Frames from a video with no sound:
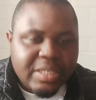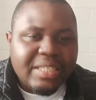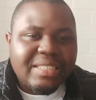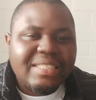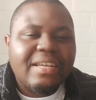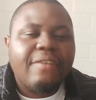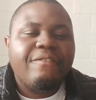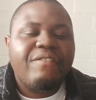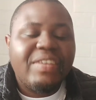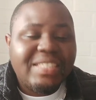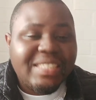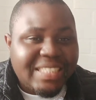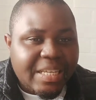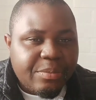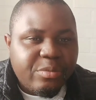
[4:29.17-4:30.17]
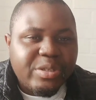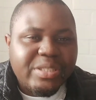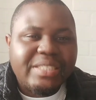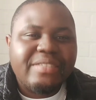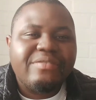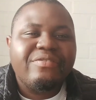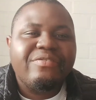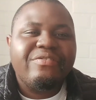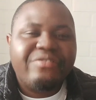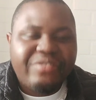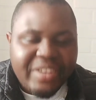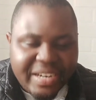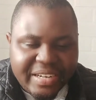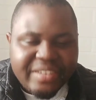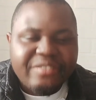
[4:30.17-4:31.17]
Now vegetable is
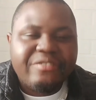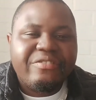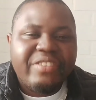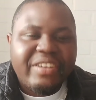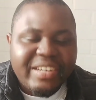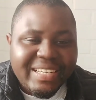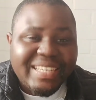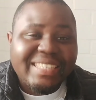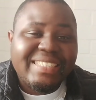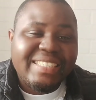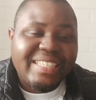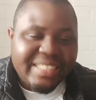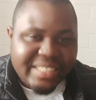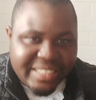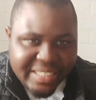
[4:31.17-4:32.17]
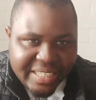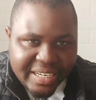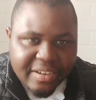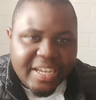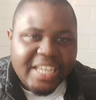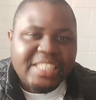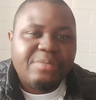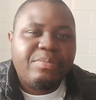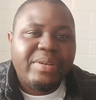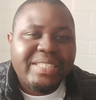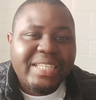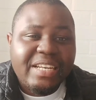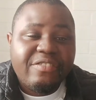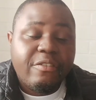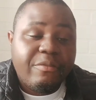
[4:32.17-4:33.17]
very essential, especially
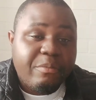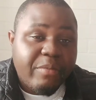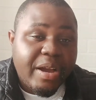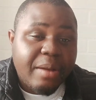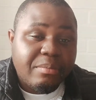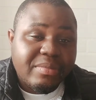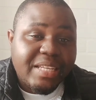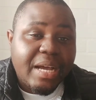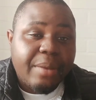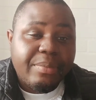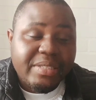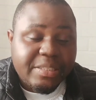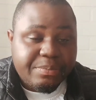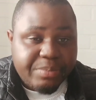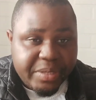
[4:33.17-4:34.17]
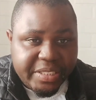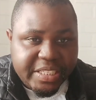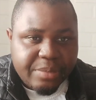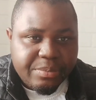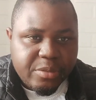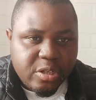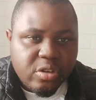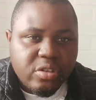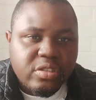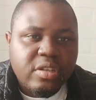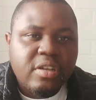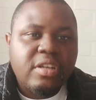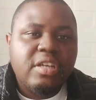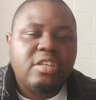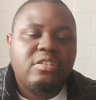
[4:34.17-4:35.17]
for diabetes patient, because
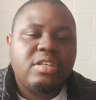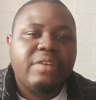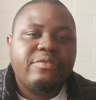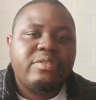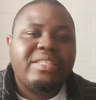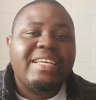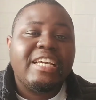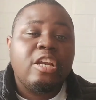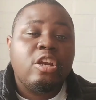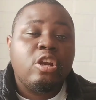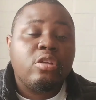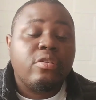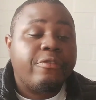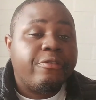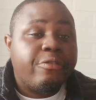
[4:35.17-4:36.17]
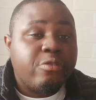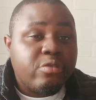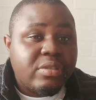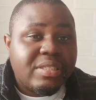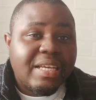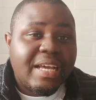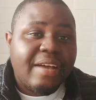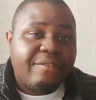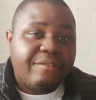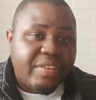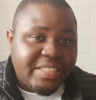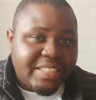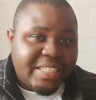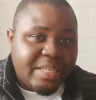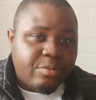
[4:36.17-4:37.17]
you have to take a lot of fruit and
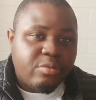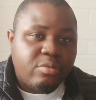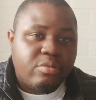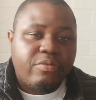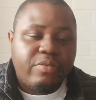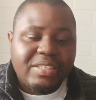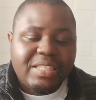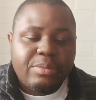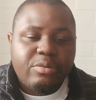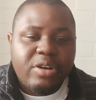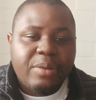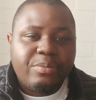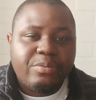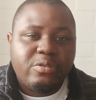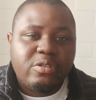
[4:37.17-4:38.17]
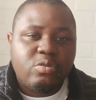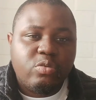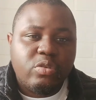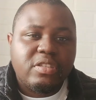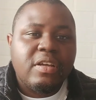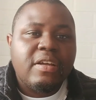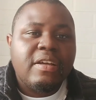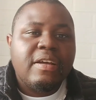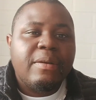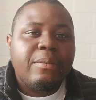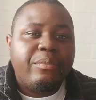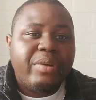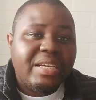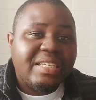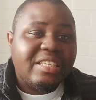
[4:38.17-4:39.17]
vegetable. Vegetable helps you in what?
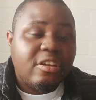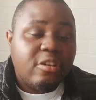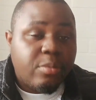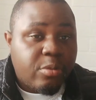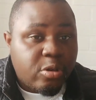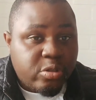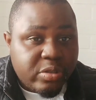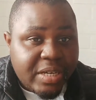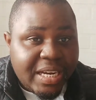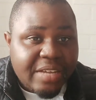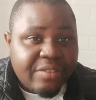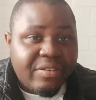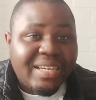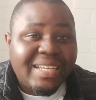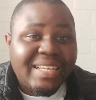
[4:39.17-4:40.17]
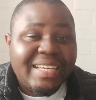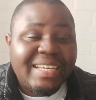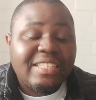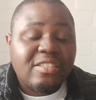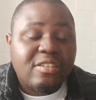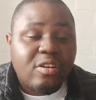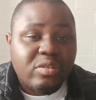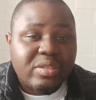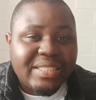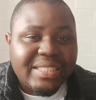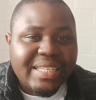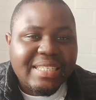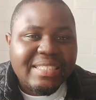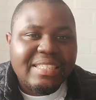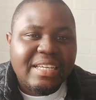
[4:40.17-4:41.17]
Bringing down your blood sugar level, and again contains
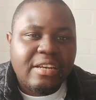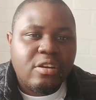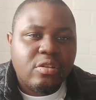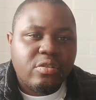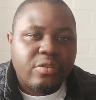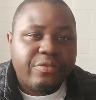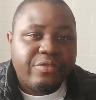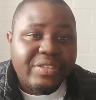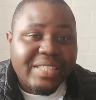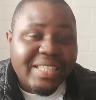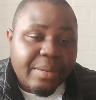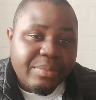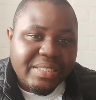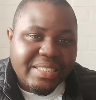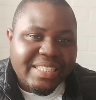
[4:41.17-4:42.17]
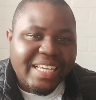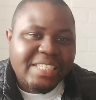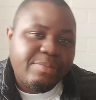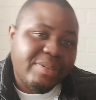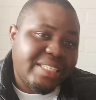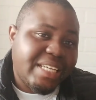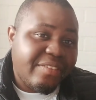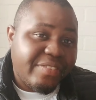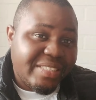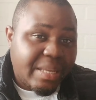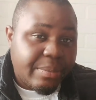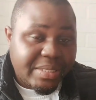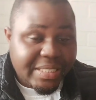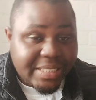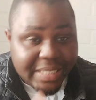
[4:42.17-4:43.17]
a lot of vitamins, especially vitamin
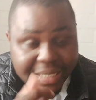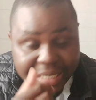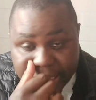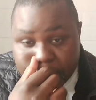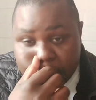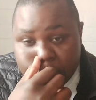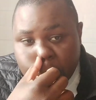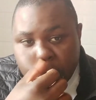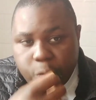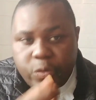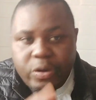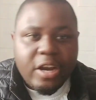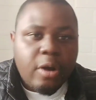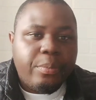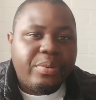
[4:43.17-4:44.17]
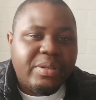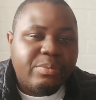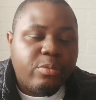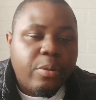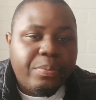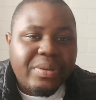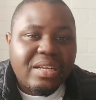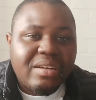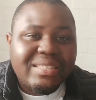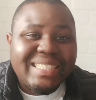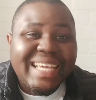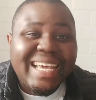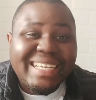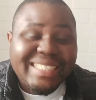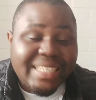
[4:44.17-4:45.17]
E, will help in mopping out
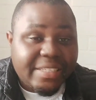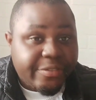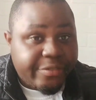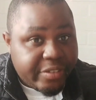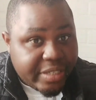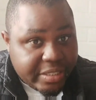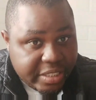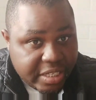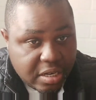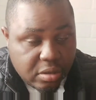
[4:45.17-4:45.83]
excess free radicals.